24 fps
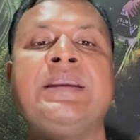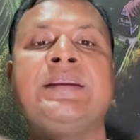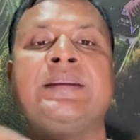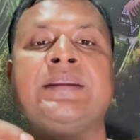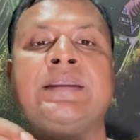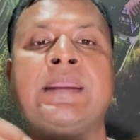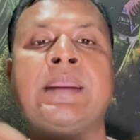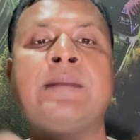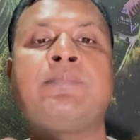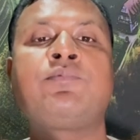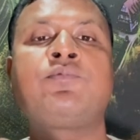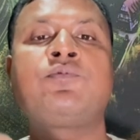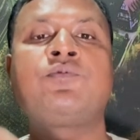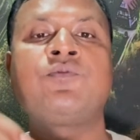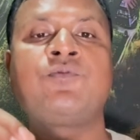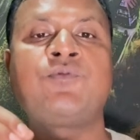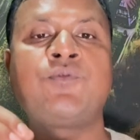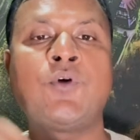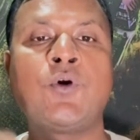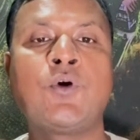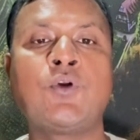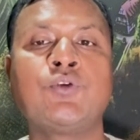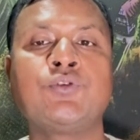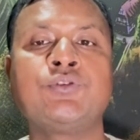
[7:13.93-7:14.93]
You have to
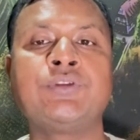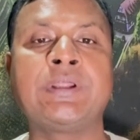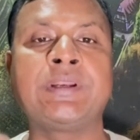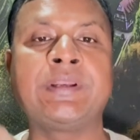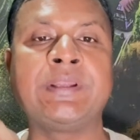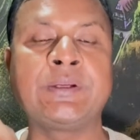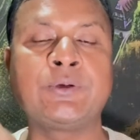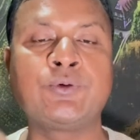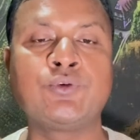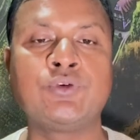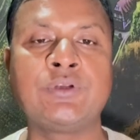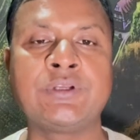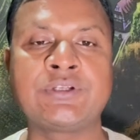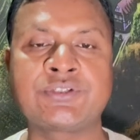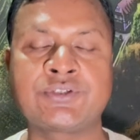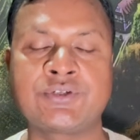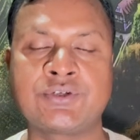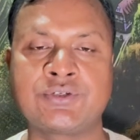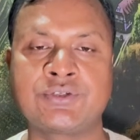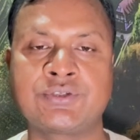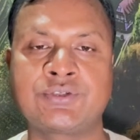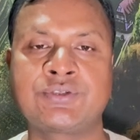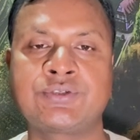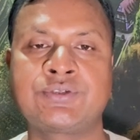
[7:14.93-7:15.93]
follow the
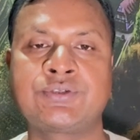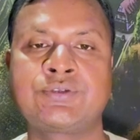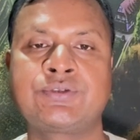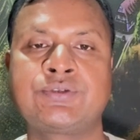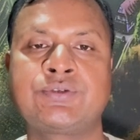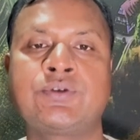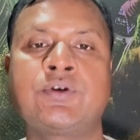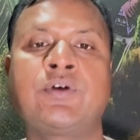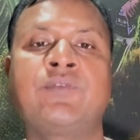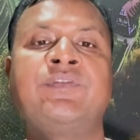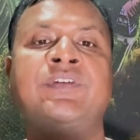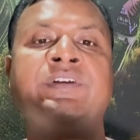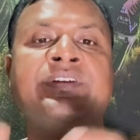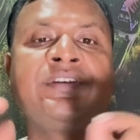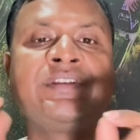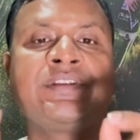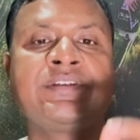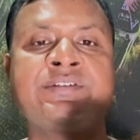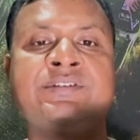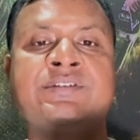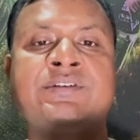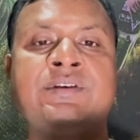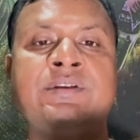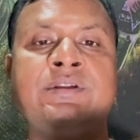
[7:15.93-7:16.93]
regulations of the
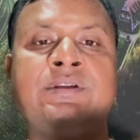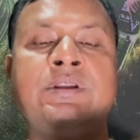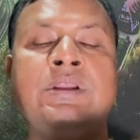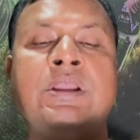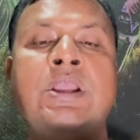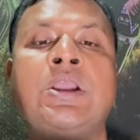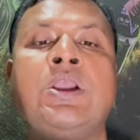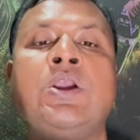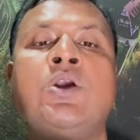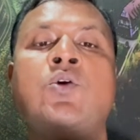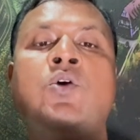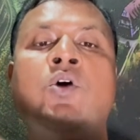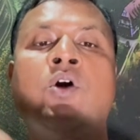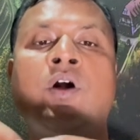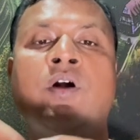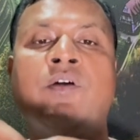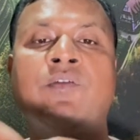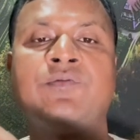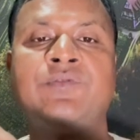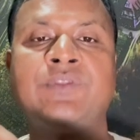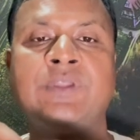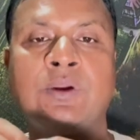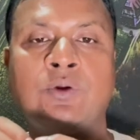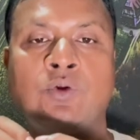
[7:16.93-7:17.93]
industry,
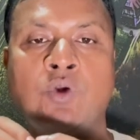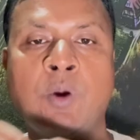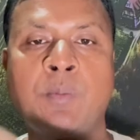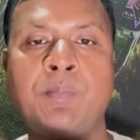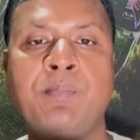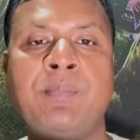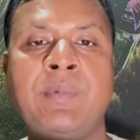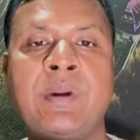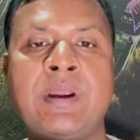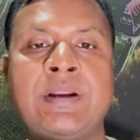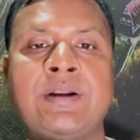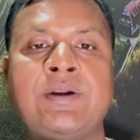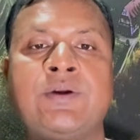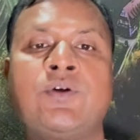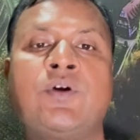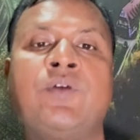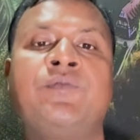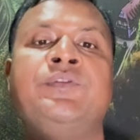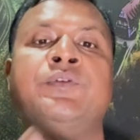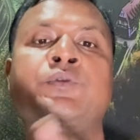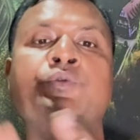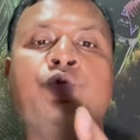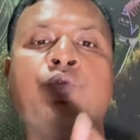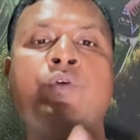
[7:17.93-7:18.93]
of the government,
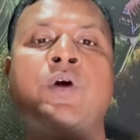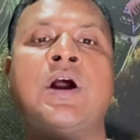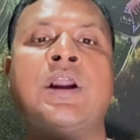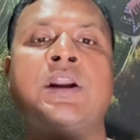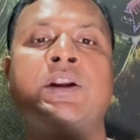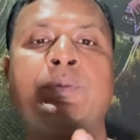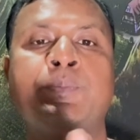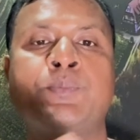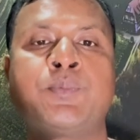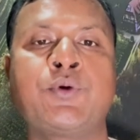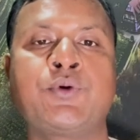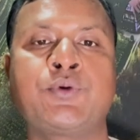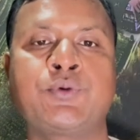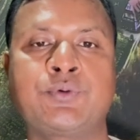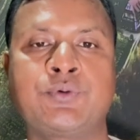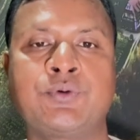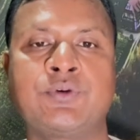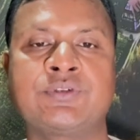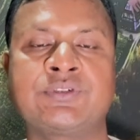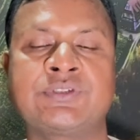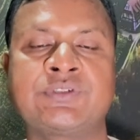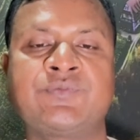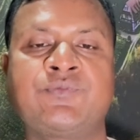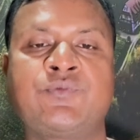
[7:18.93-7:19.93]
the world
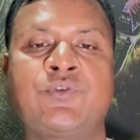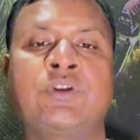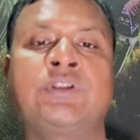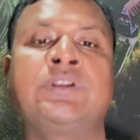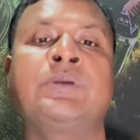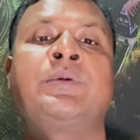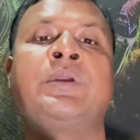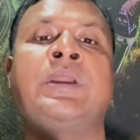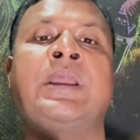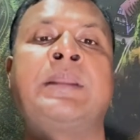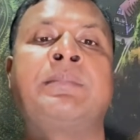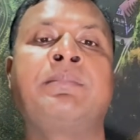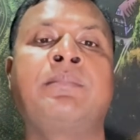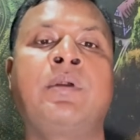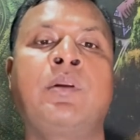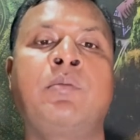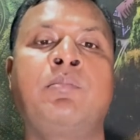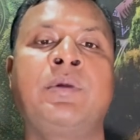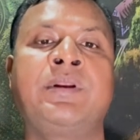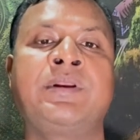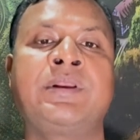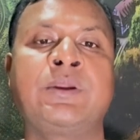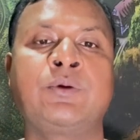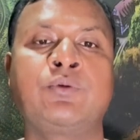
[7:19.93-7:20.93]
protocols, for example,
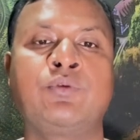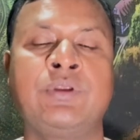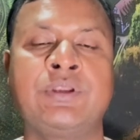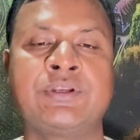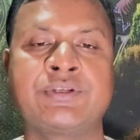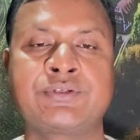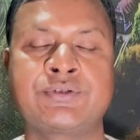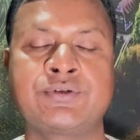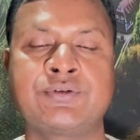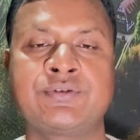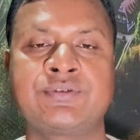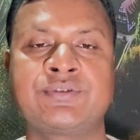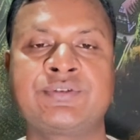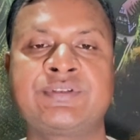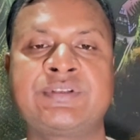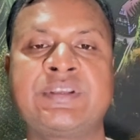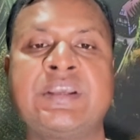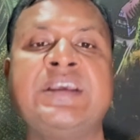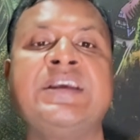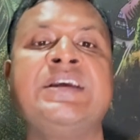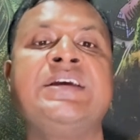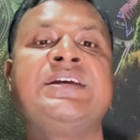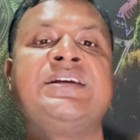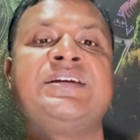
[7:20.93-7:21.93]
environment regulations,
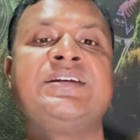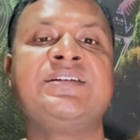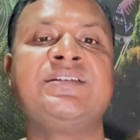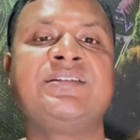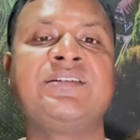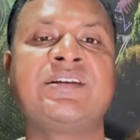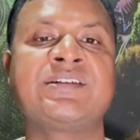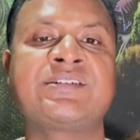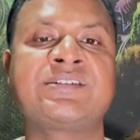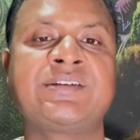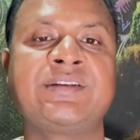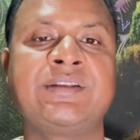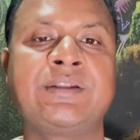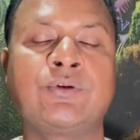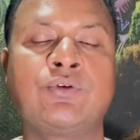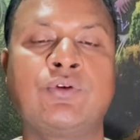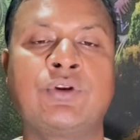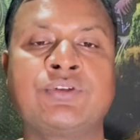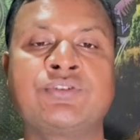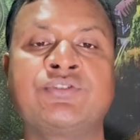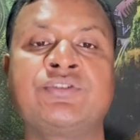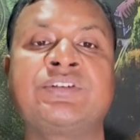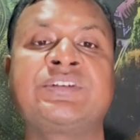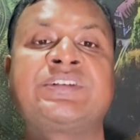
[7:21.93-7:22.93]
industry
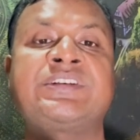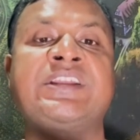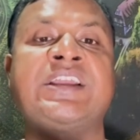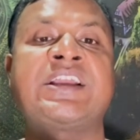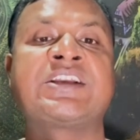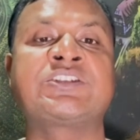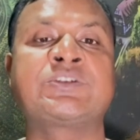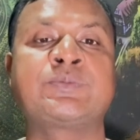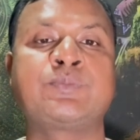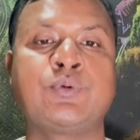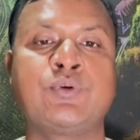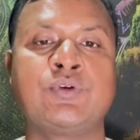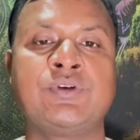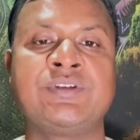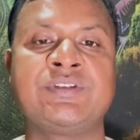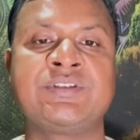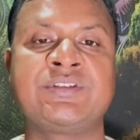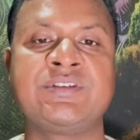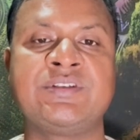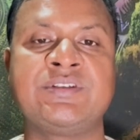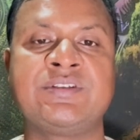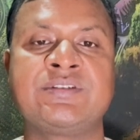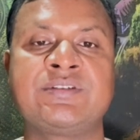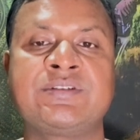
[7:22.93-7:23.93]
regulations, tax
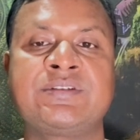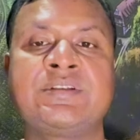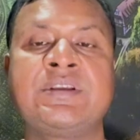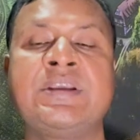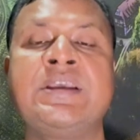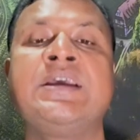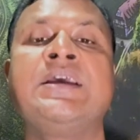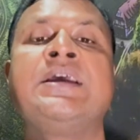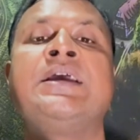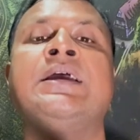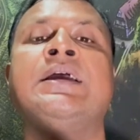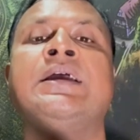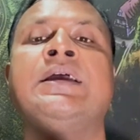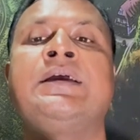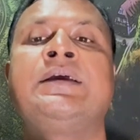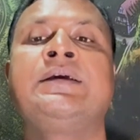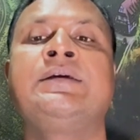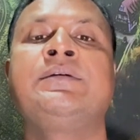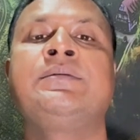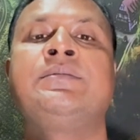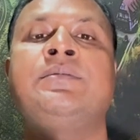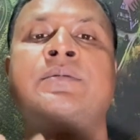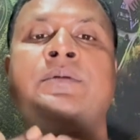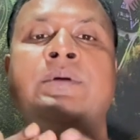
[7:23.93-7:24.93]
policies,
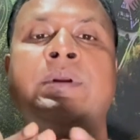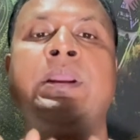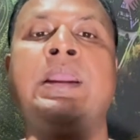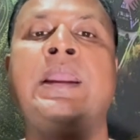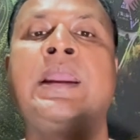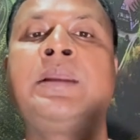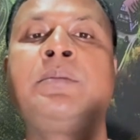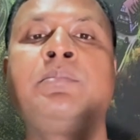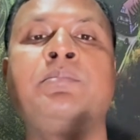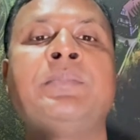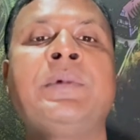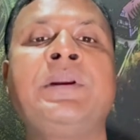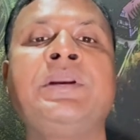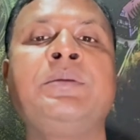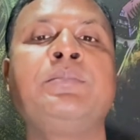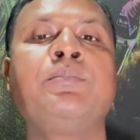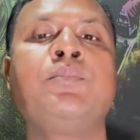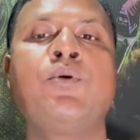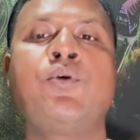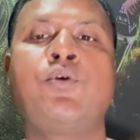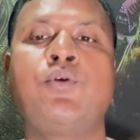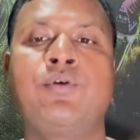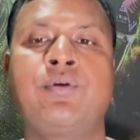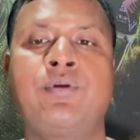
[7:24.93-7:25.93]
and many
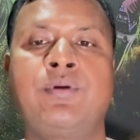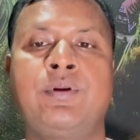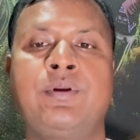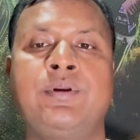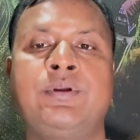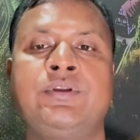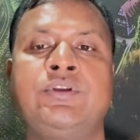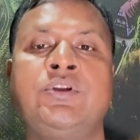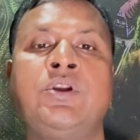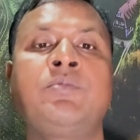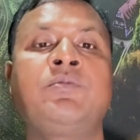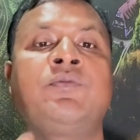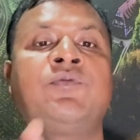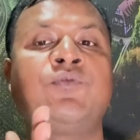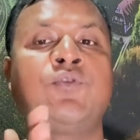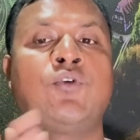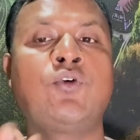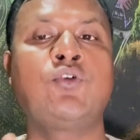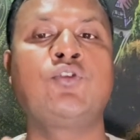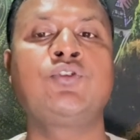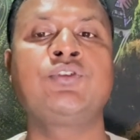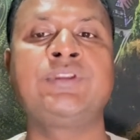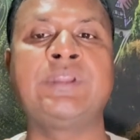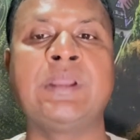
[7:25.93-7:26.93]
more. You have to
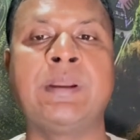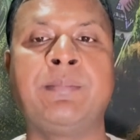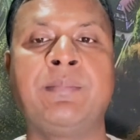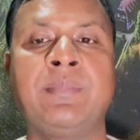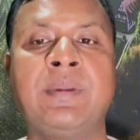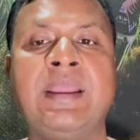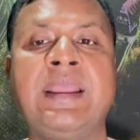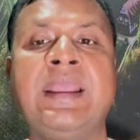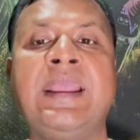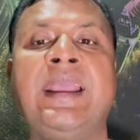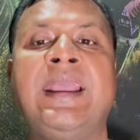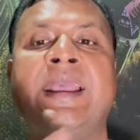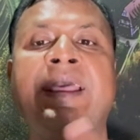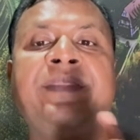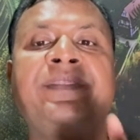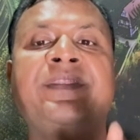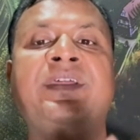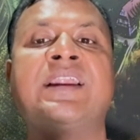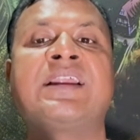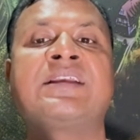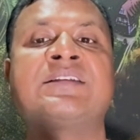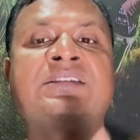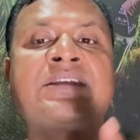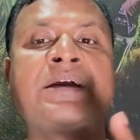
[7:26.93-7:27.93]
follow them. And
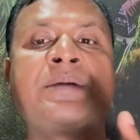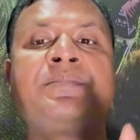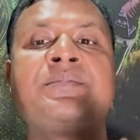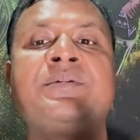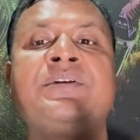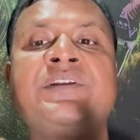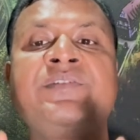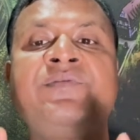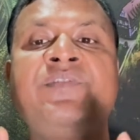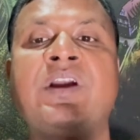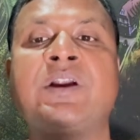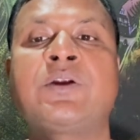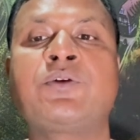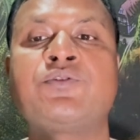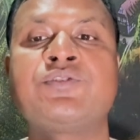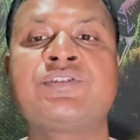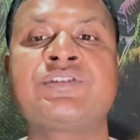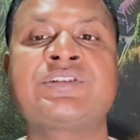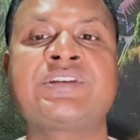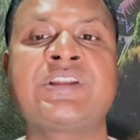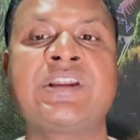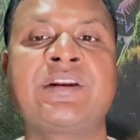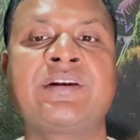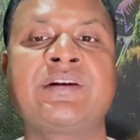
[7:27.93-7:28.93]
there are some de facto
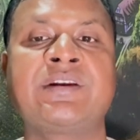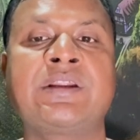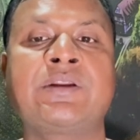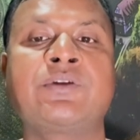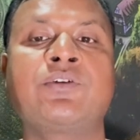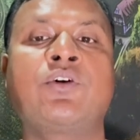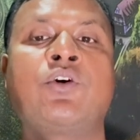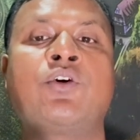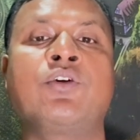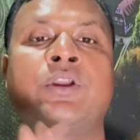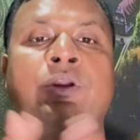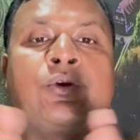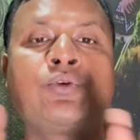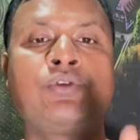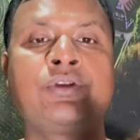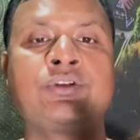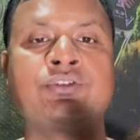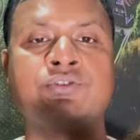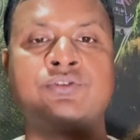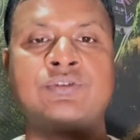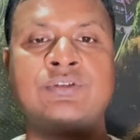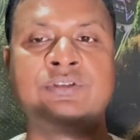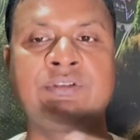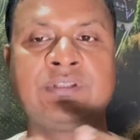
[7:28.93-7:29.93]
standard or
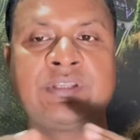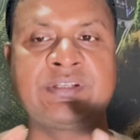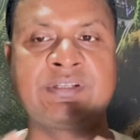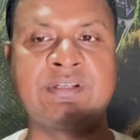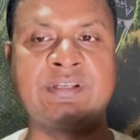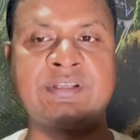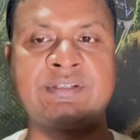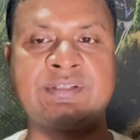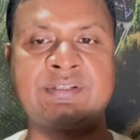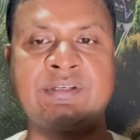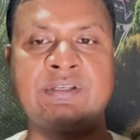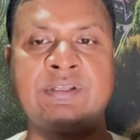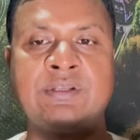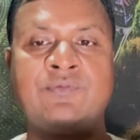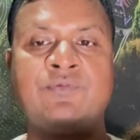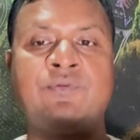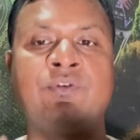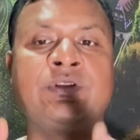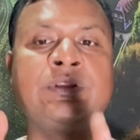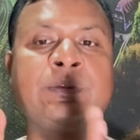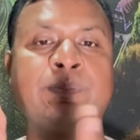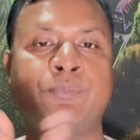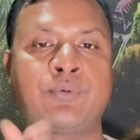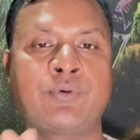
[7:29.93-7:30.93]
regulation in the industry
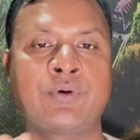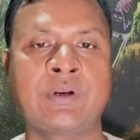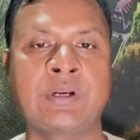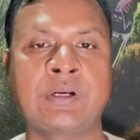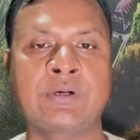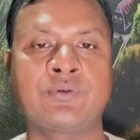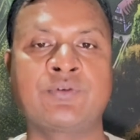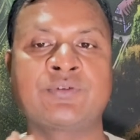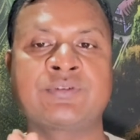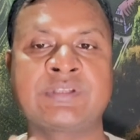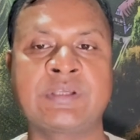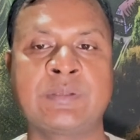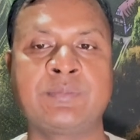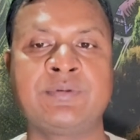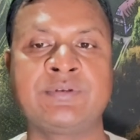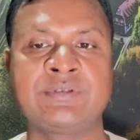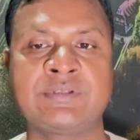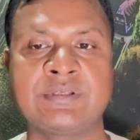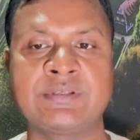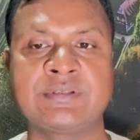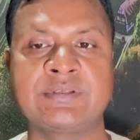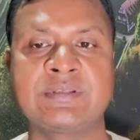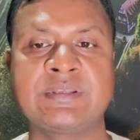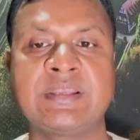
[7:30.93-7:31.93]
for the product or
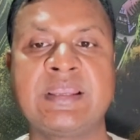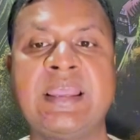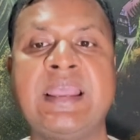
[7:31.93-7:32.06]
services.